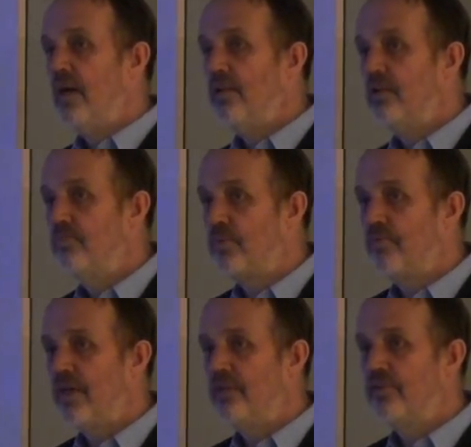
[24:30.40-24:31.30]
and it
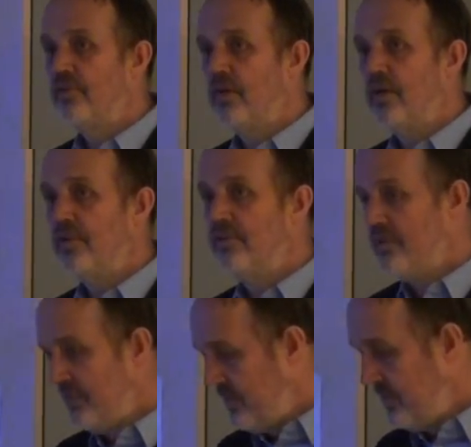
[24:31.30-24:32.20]
provides uh,
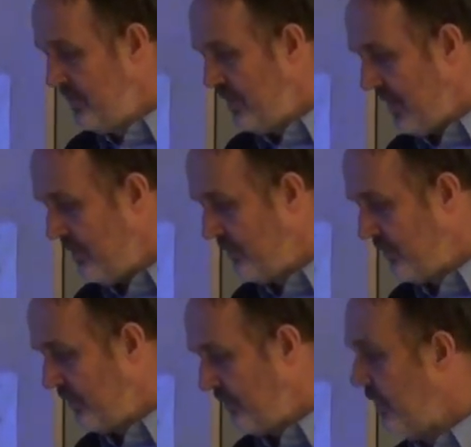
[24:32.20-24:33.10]
the
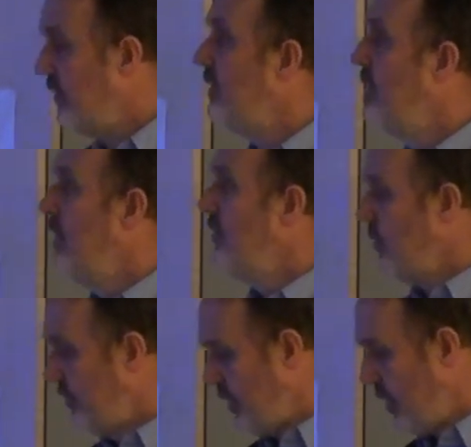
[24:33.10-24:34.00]
answers. Uh,
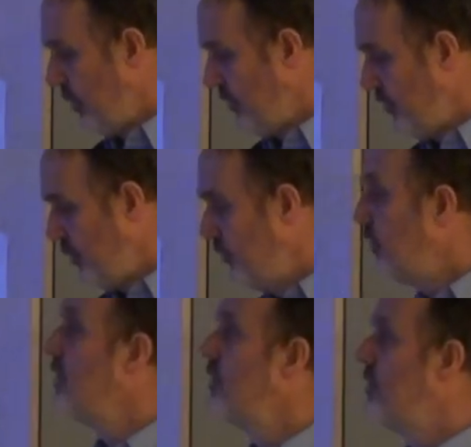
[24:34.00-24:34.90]
so it's always
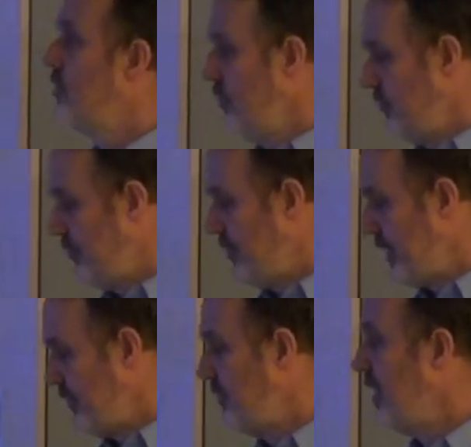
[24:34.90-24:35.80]
useful to
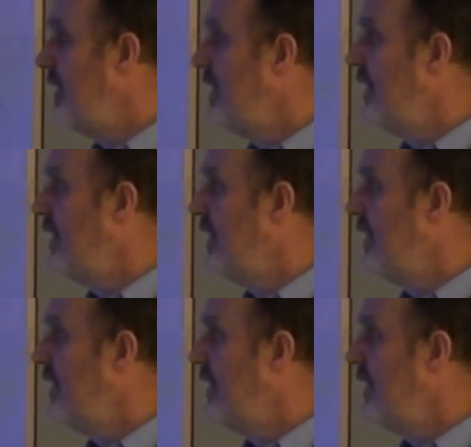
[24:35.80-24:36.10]
verify